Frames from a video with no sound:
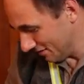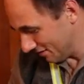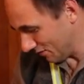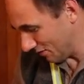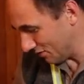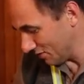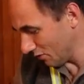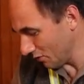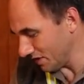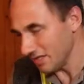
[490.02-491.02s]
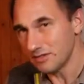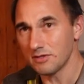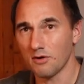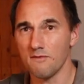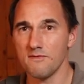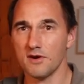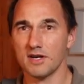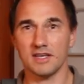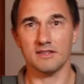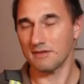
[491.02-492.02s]
So there's no need to
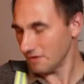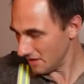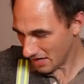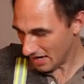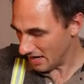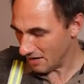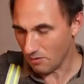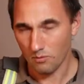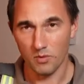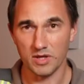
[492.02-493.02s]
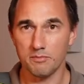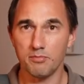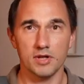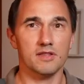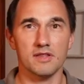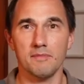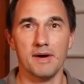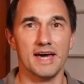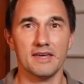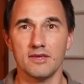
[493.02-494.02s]
convert it. When you put it on the
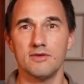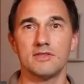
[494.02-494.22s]
bike, you